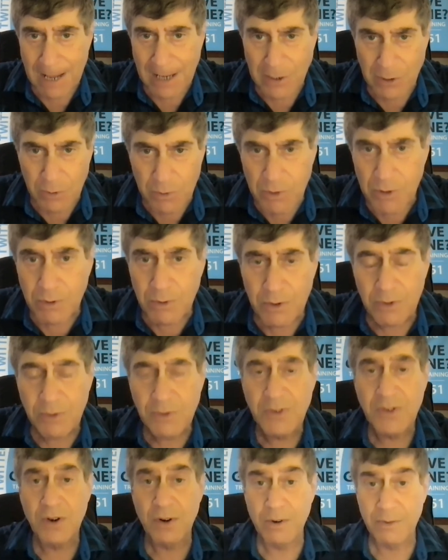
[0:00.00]
and you do
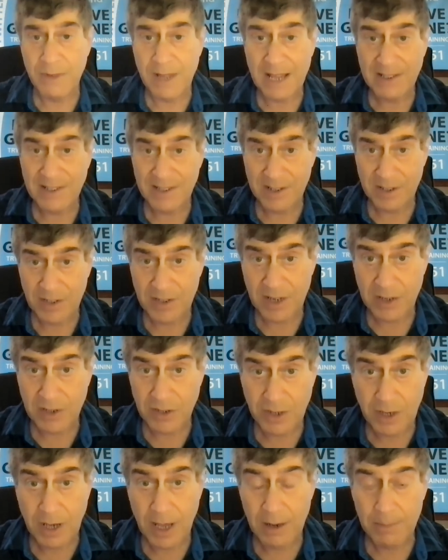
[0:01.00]
deserve that
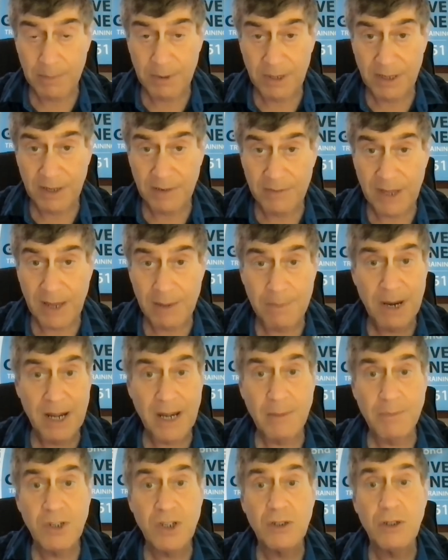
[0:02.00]
success. You got to believe that. My
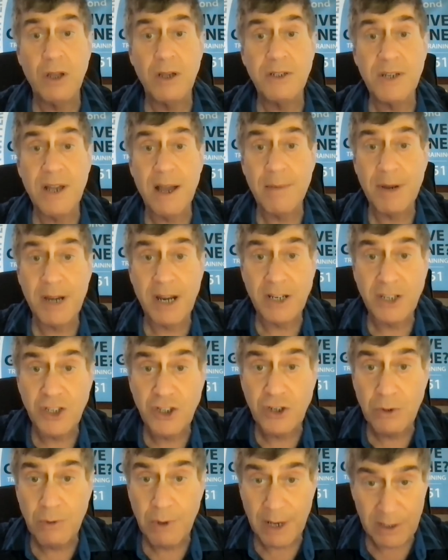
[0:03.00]
name is Claude Diamond. I
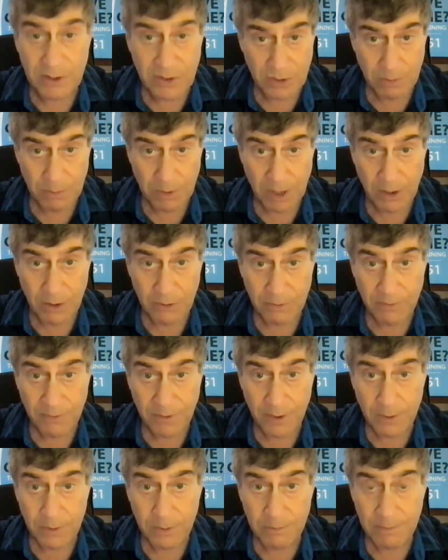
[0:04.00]
do answer my own
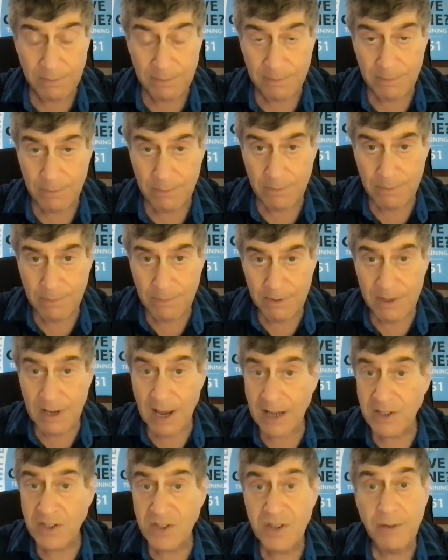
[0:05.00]
phone.
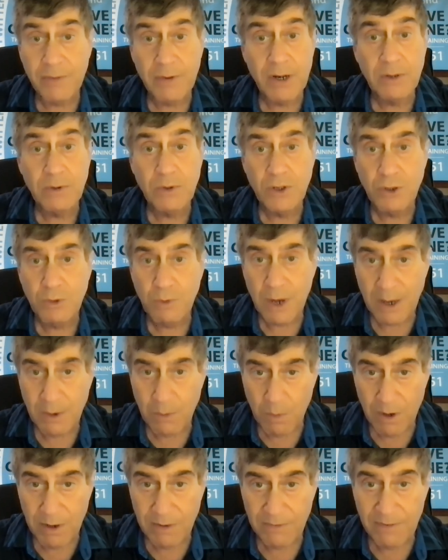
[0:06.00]
970
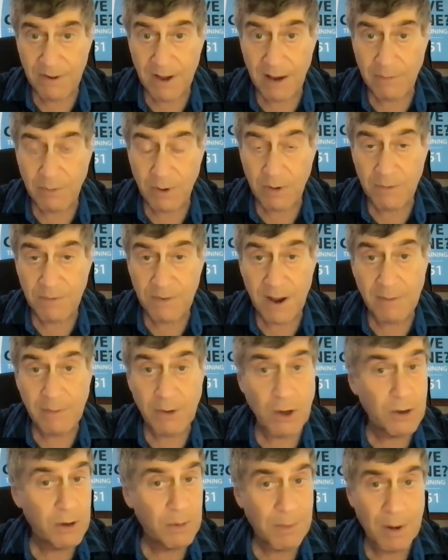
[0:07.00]
281
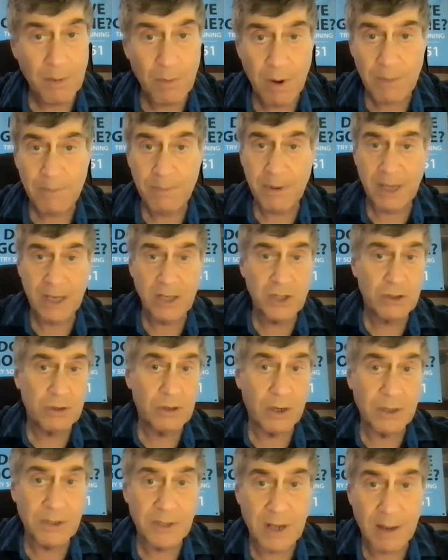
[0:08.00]
and go to my webpage
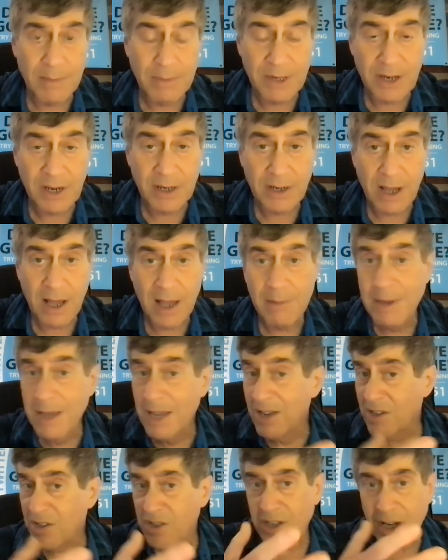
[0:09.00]
claudediamond.com
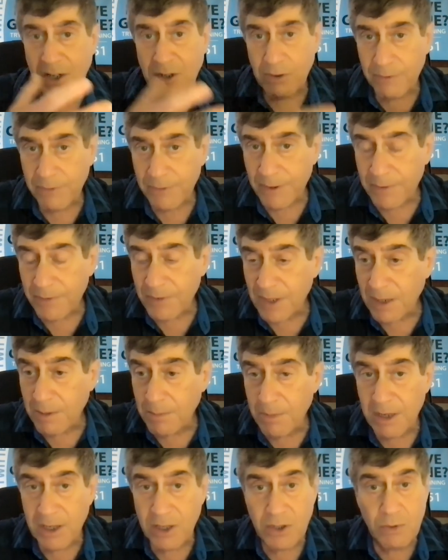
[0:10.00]
schedule
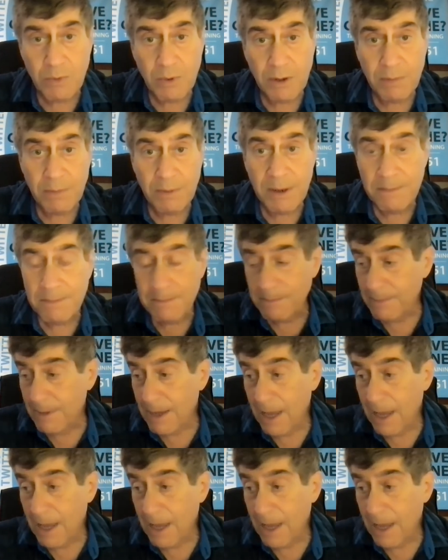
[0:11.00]
15 minutes with me